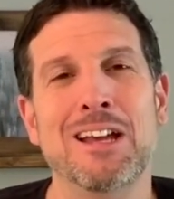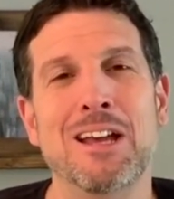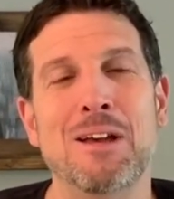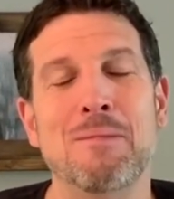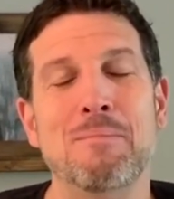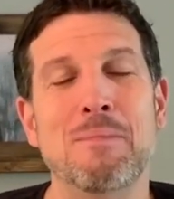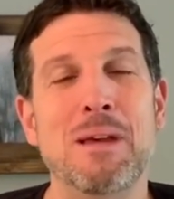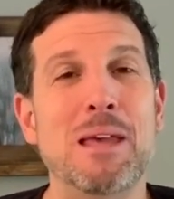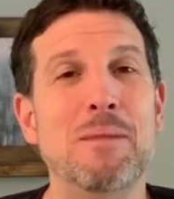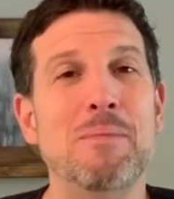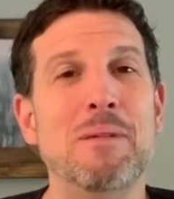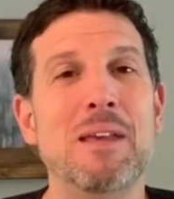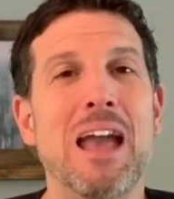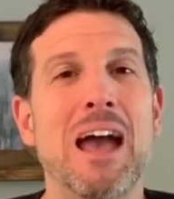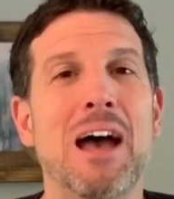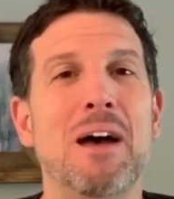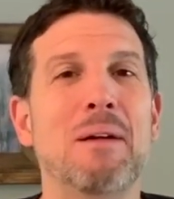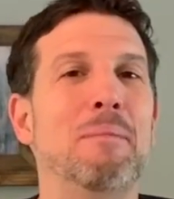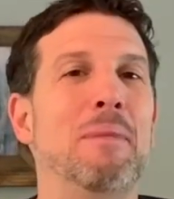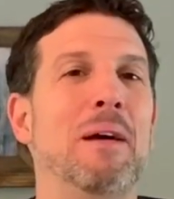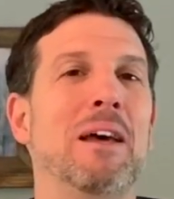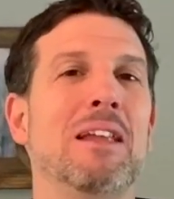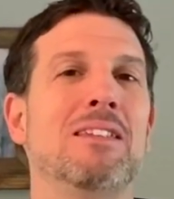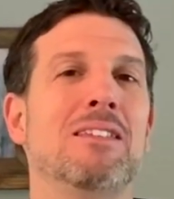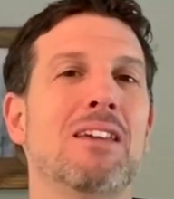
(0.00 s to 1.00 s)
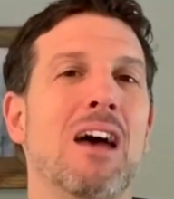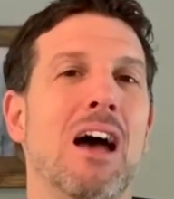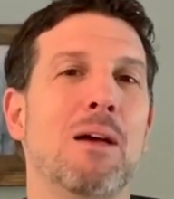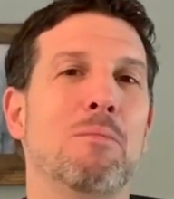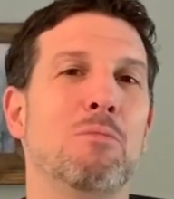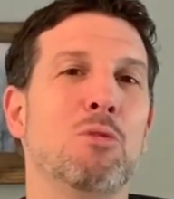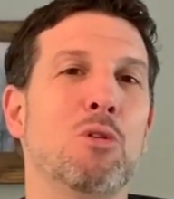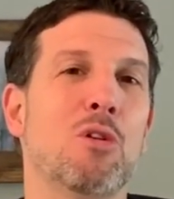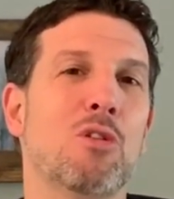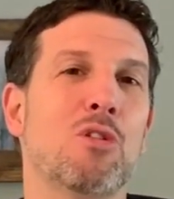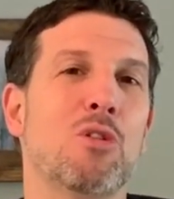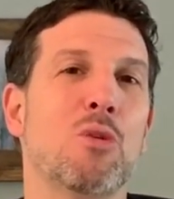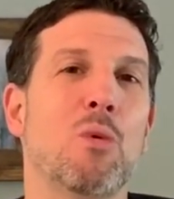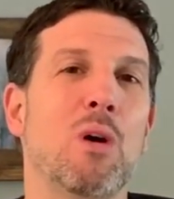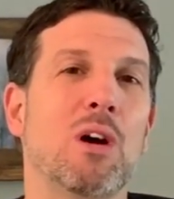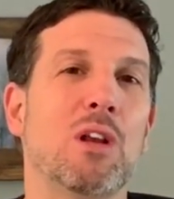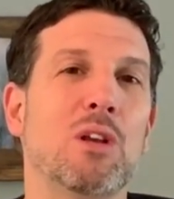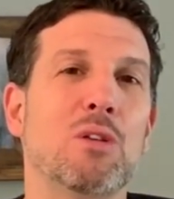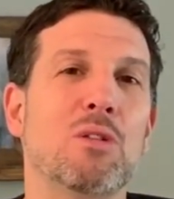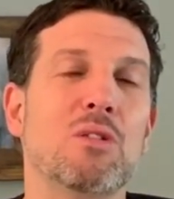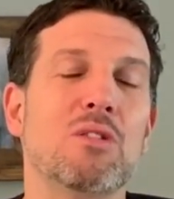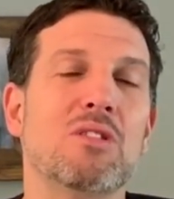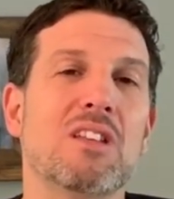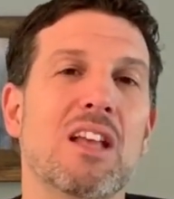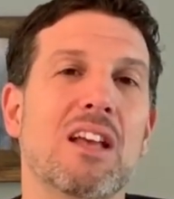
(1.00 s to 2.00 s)
Maybe at bedtime, you're the one
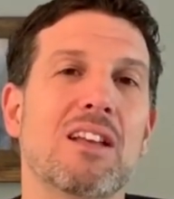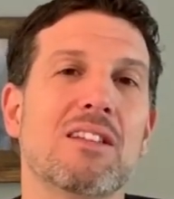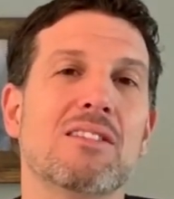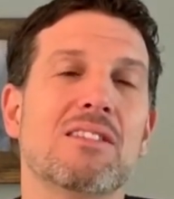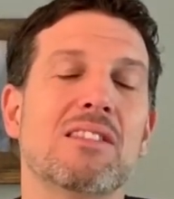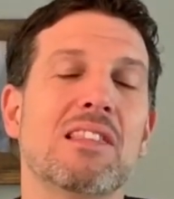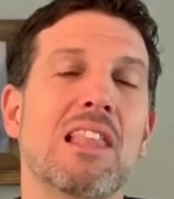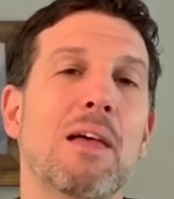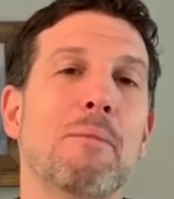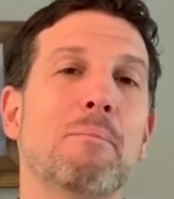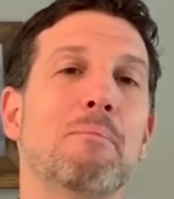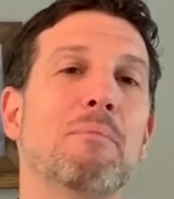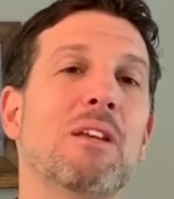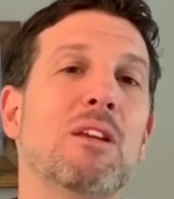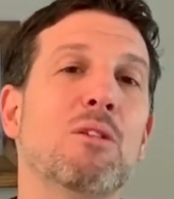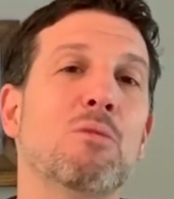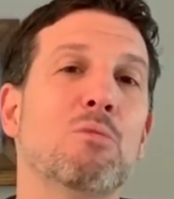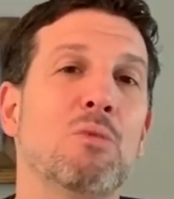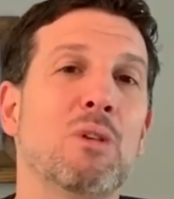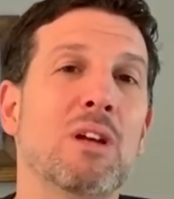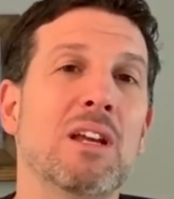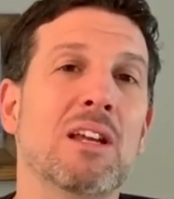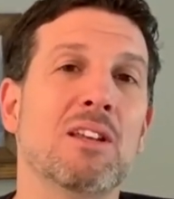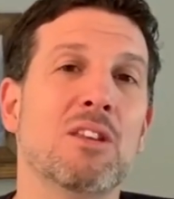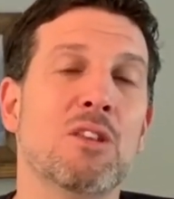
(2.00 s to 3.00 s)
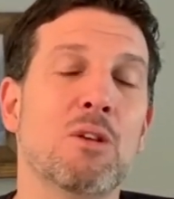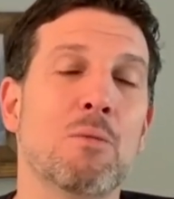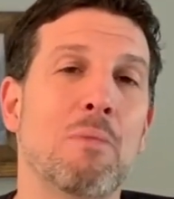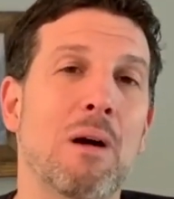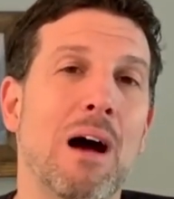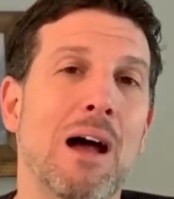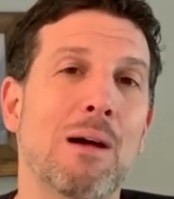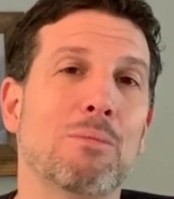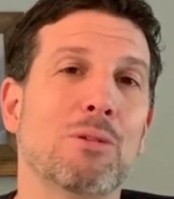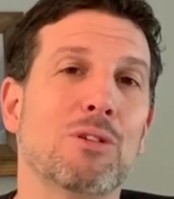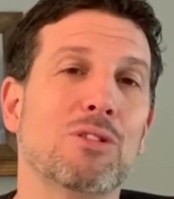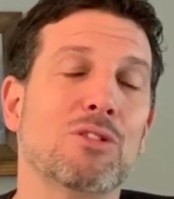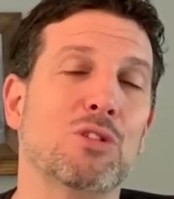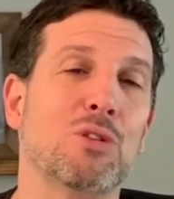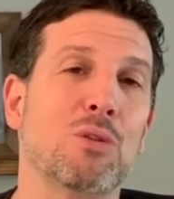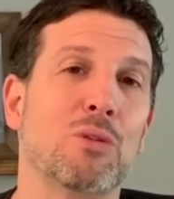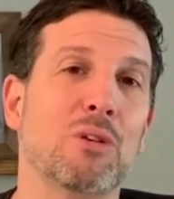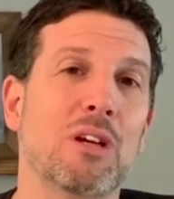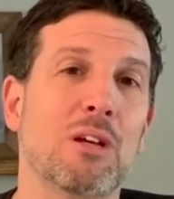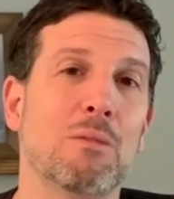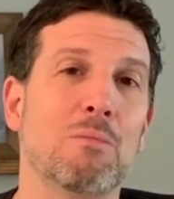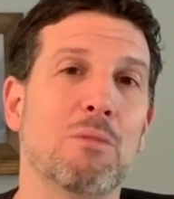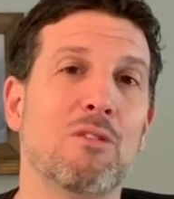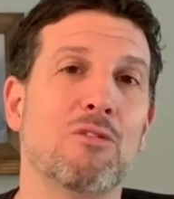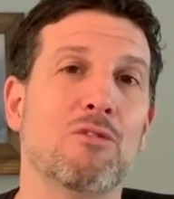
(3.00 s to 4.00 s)
who says, let me read the Bible
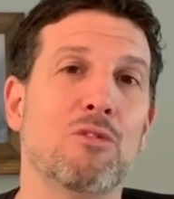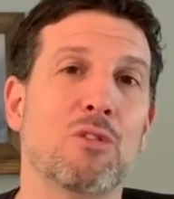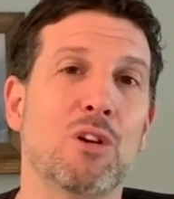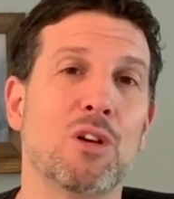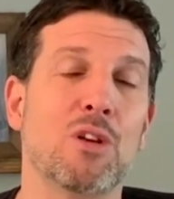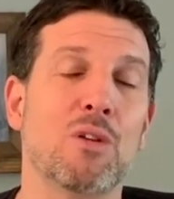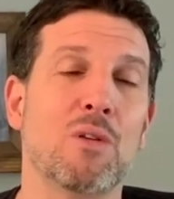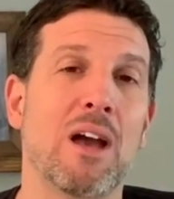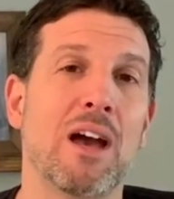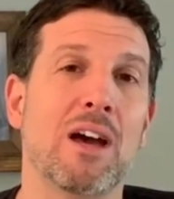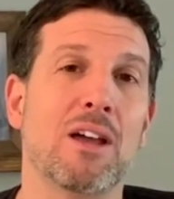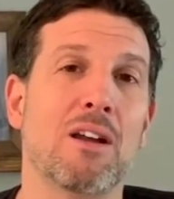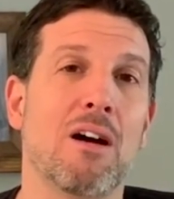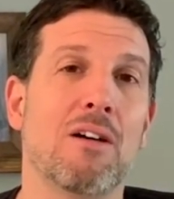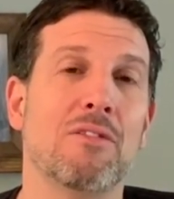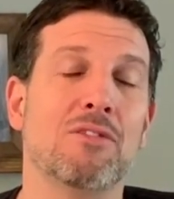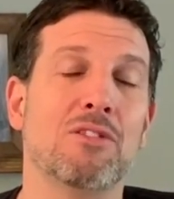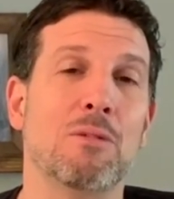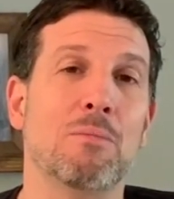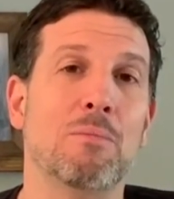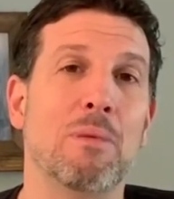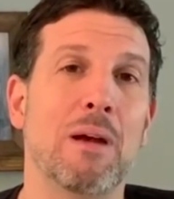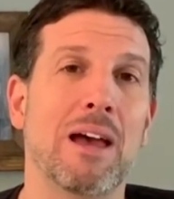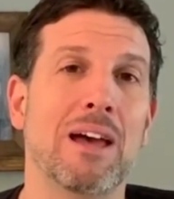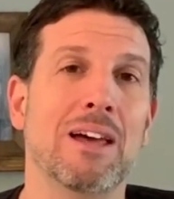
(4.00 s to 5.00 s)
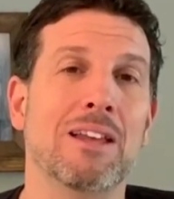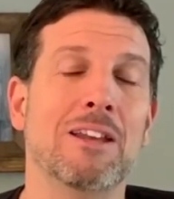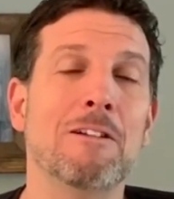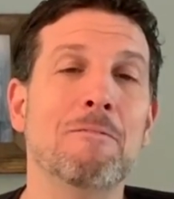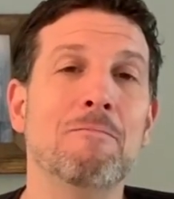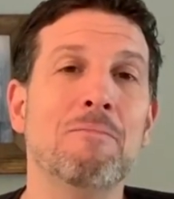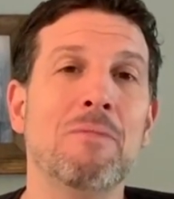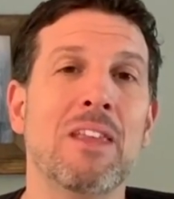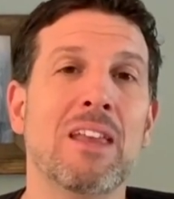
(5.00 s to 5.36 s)
story before you head off to bed.